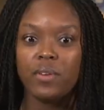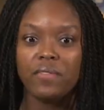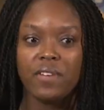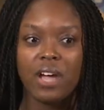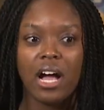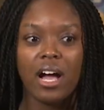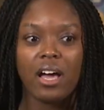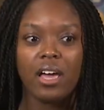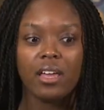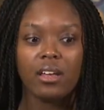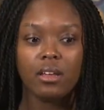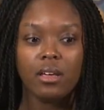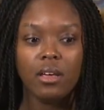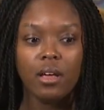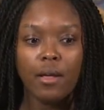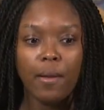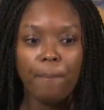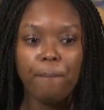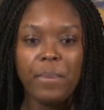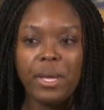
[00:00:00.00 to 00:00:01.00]
We've got
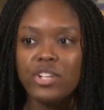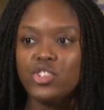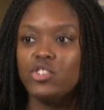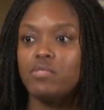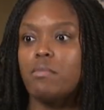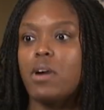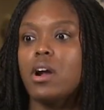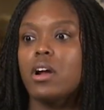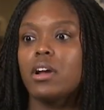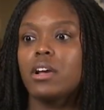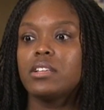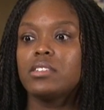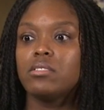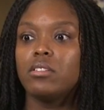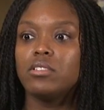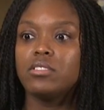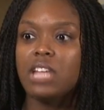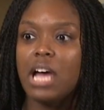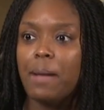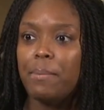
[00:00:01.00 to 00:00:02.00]
benchmarks, and
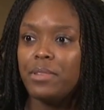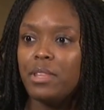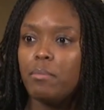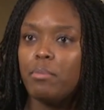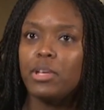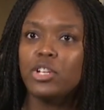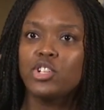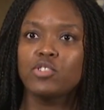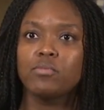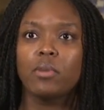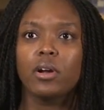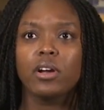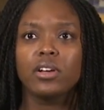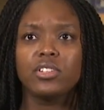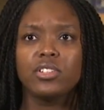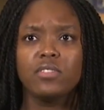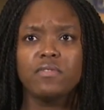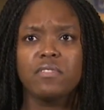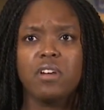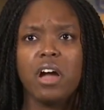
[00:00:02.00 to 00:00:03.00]
on top of the
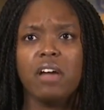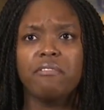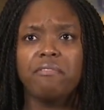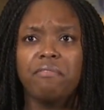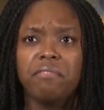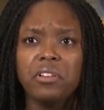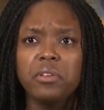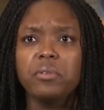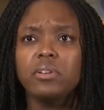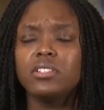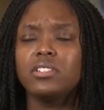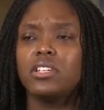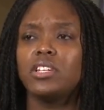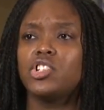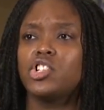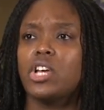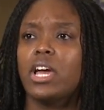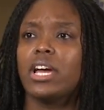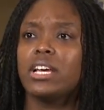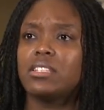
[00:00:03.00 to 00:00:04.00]
benchmarks, you've got fluency
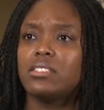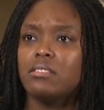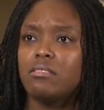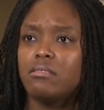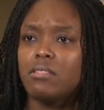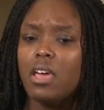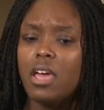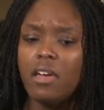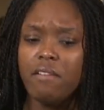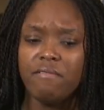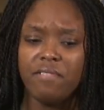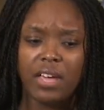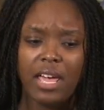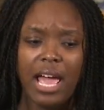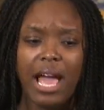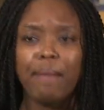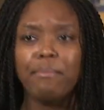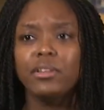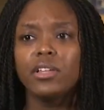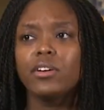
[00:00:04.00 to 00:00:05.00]
checks and
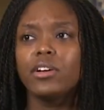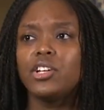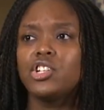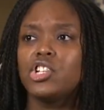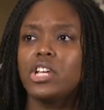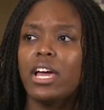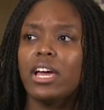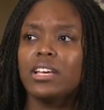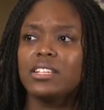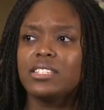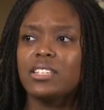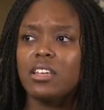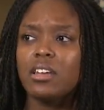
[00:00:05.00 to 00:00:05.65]
vocabulary checks.